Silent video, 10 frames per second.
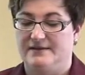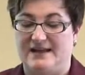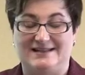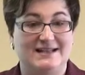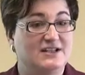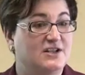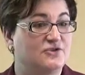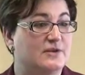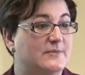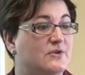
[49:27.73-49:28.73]
that did
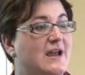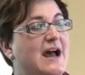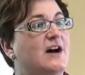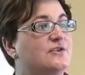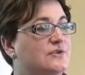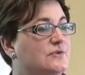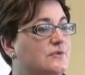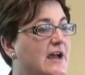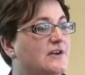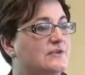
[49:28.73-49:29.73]
contribute, how do,
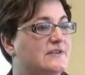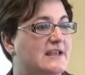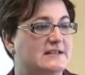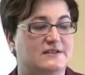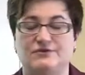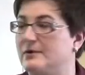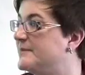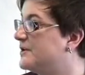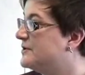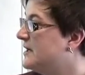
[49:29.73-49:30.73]
how do they
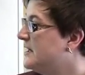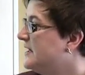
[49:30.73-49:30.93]
distribute?